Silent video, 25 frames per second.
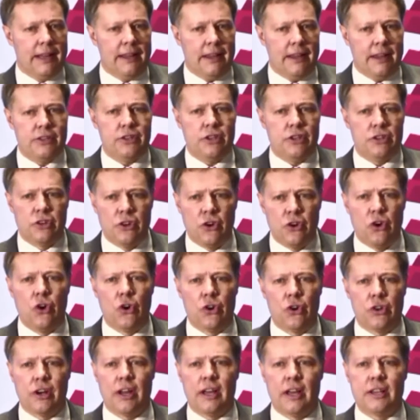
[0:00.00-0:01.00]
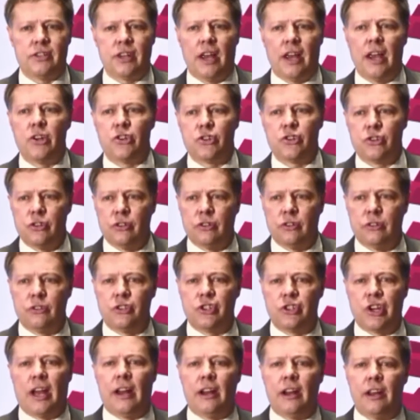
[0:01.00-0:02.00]
This is an organizational
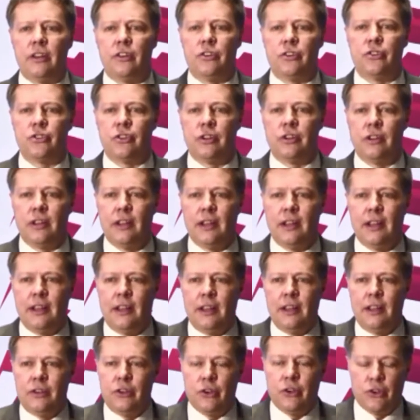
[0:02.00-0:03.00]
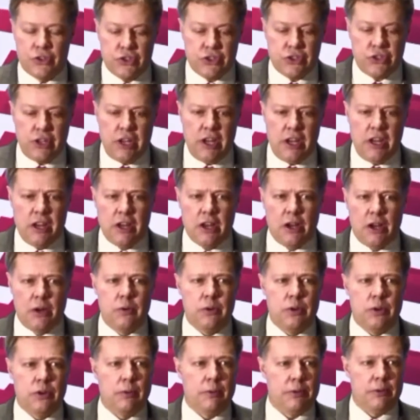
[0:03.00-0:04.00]
challenge. Your
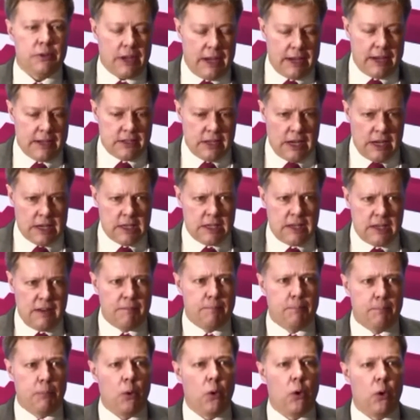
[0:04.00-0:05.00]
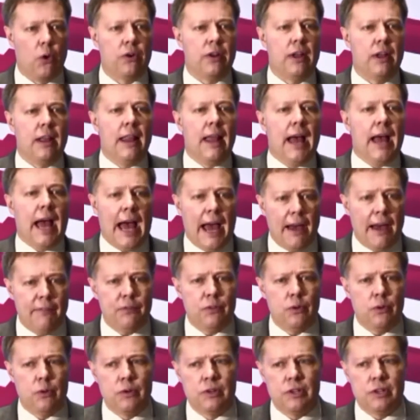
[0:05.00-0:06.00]
CEO, your executive board
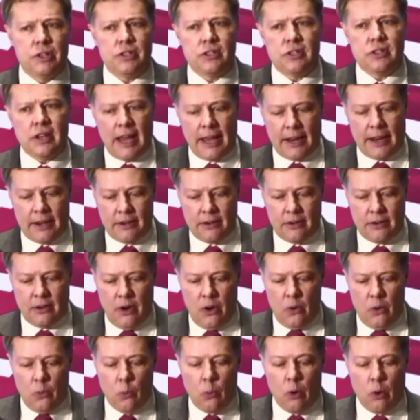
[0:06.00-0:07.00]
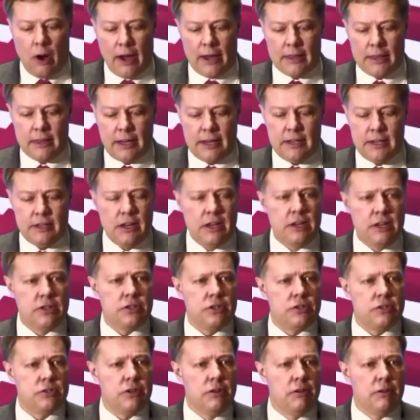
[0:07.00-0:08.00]
have to understand why they need
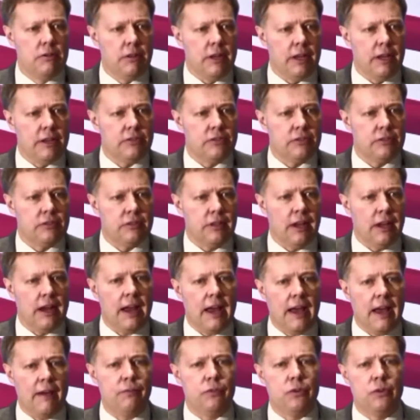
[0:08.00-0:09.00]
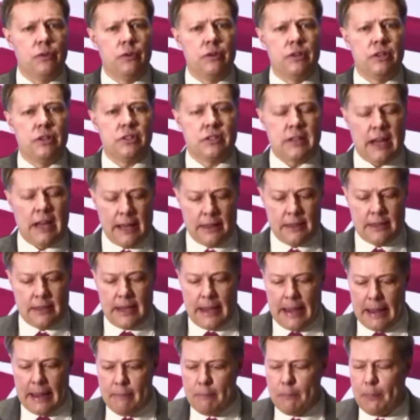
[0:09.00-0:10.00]
to do this. They have to understand
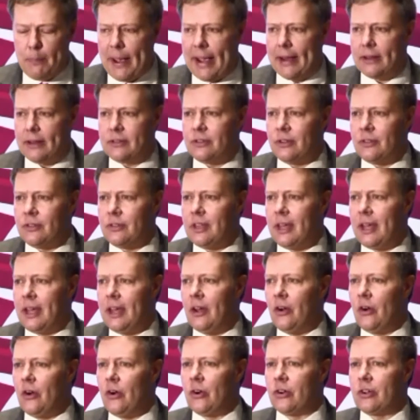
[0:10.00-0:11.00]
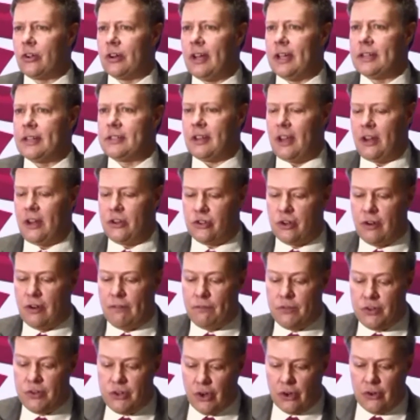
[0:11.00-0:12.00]
the impact on their organization of
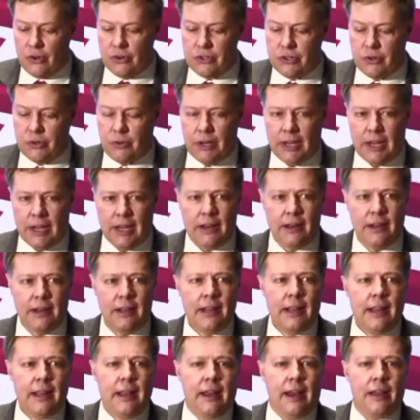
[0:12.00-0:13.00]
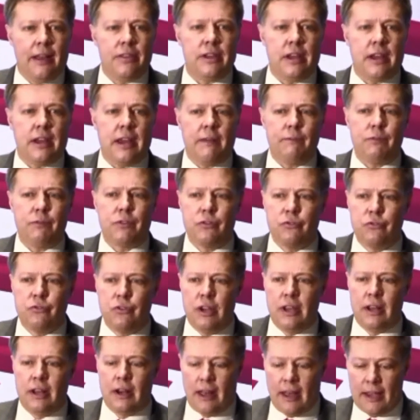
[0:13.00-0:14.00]
not doing it, and they have to
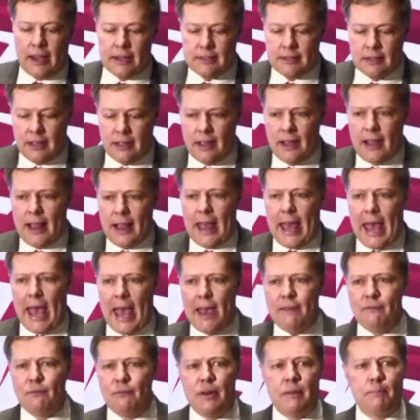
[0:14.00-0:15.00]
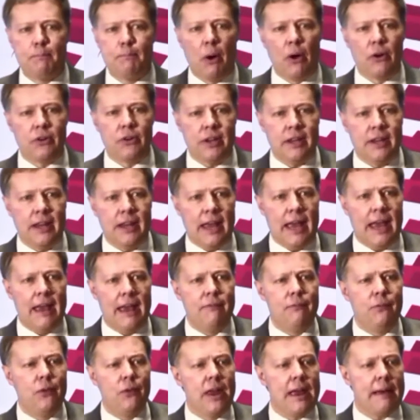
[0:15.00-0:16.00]
realize that everybody,
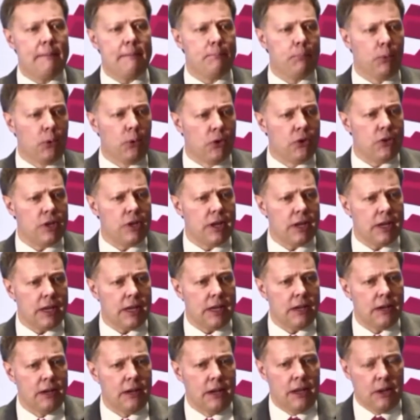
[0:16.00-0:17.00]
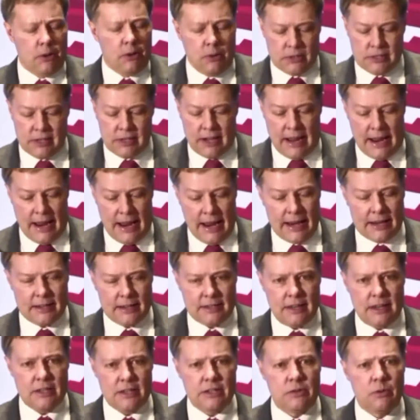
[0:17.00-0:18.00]
every employee who has an
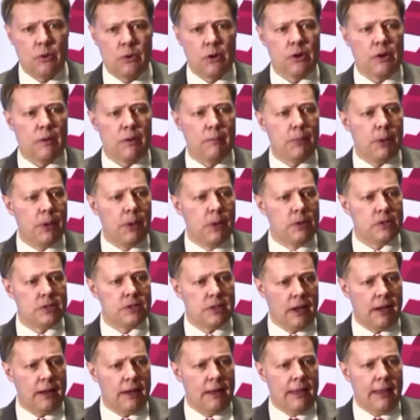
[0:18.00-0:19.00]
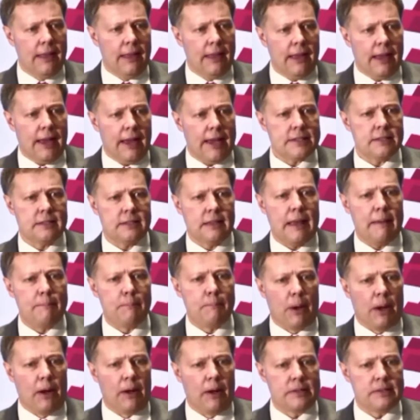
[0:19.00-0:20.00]
access to a computer has their
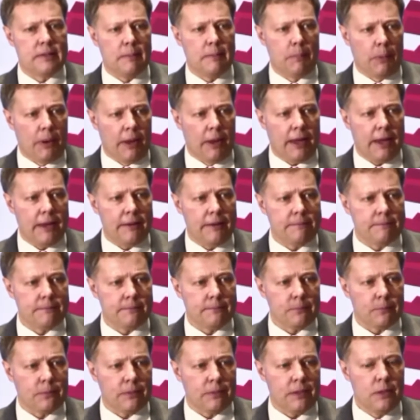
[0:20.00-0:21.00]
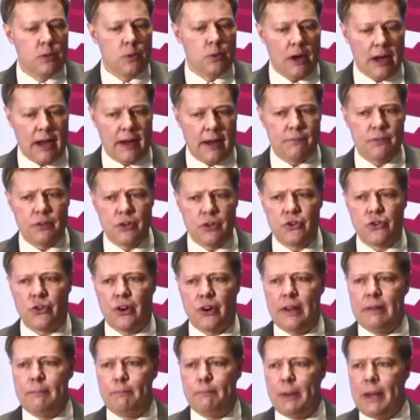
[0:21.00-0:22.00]
part to play. You have to
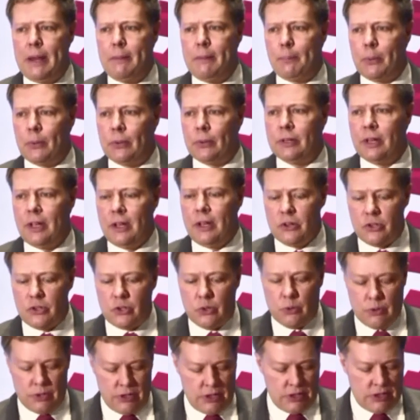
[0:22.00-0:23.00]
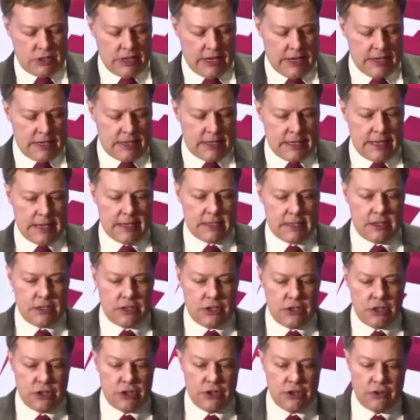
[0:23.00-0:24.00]
train people to understand data
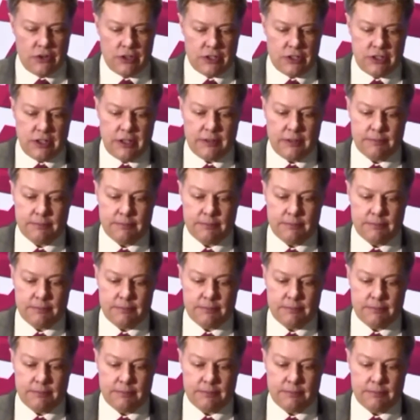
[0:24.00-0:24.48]
security.